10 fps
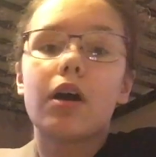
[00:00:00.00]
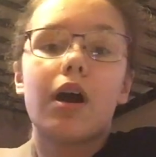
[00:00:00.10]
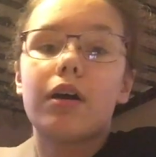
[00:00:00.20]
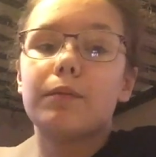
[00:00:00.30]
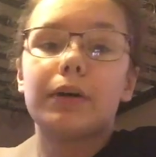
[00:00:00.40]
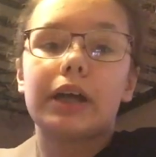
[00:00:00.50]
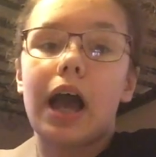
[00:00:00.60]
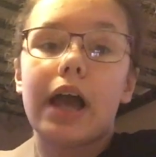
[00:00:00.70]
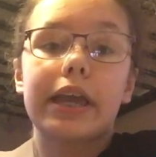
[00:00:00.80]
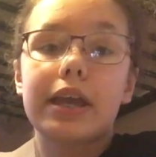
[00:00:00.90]
Oh my
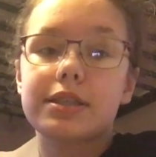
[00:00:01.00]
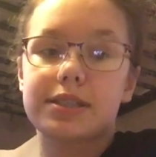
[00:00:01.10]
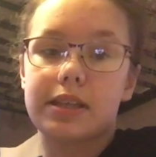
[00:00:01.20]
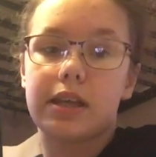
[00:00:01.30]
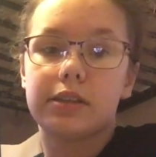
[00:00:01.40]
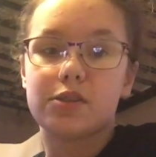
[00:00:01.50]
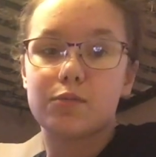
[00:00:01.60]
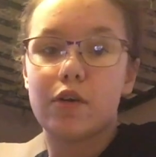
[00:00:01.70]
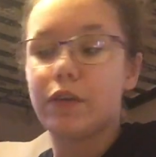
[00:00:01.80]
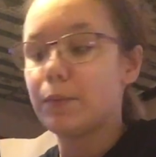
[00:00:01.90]
god, I can't stand this
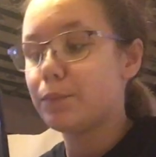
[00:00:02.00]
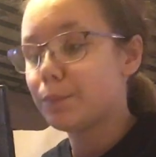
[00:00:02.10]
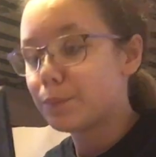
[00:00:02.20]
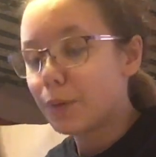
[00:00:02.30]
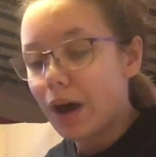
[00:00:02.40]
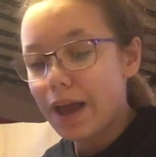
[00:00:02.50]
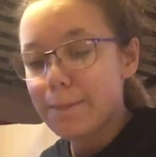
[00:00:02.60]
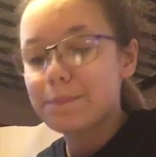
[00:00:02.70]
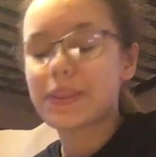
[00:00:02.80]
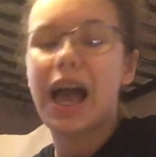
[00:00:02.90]
movie,
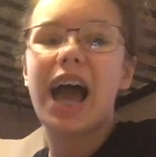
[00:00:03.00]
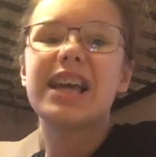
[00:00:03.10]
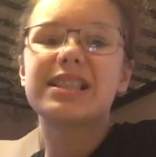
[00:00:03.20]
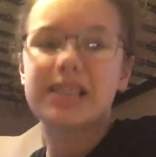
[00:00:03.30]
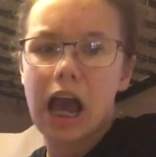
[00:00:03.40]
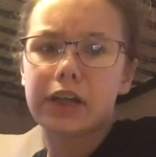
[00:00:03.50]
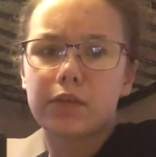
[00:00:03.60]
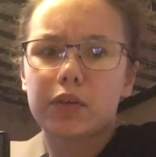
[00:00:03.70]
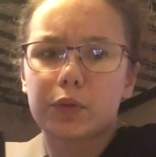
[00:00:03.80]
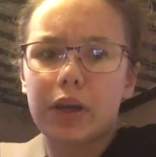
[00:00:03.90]
but it's kind
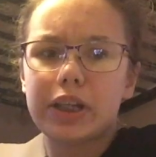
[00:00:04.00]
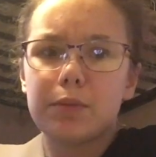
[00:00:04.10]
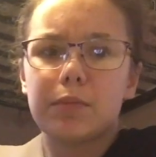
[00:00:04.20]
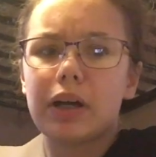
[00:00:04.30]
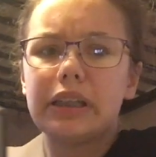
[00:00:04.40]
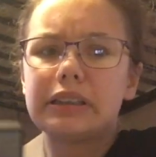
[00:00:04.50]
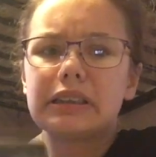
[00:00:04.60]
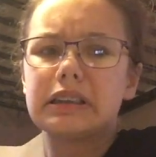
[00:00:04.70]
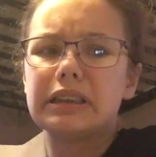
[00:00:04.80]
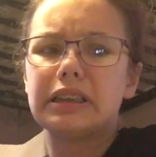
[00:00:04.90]
of underrated, but
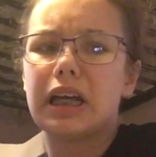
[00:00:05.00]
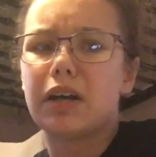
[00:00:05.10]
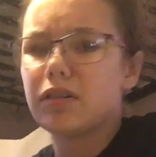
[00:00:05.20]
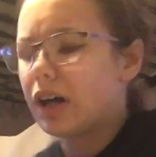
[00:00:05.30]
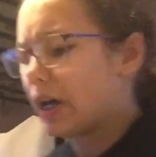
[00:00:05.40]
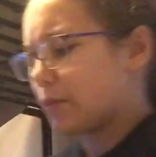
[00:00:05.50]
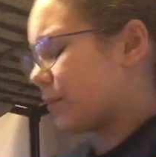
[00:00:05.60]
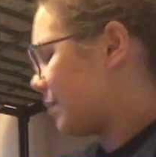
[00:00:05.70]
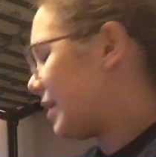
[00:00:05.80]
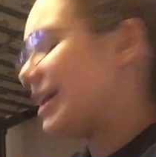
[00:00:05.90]
no,
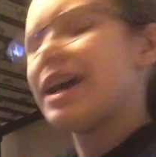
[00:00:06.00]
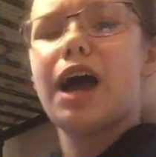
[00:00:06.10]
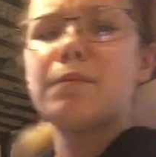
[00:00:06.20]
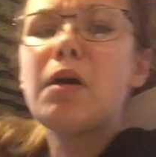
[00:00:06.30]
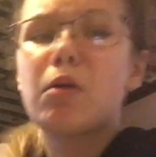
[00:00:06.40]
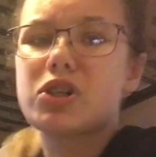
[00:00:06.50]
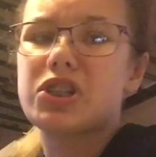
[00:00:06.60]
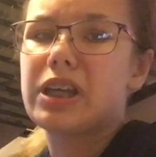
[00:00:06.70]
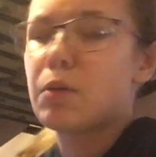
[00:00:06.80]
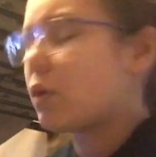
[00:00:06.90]
I'm gonna watch
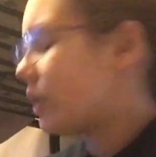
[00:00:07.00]
it again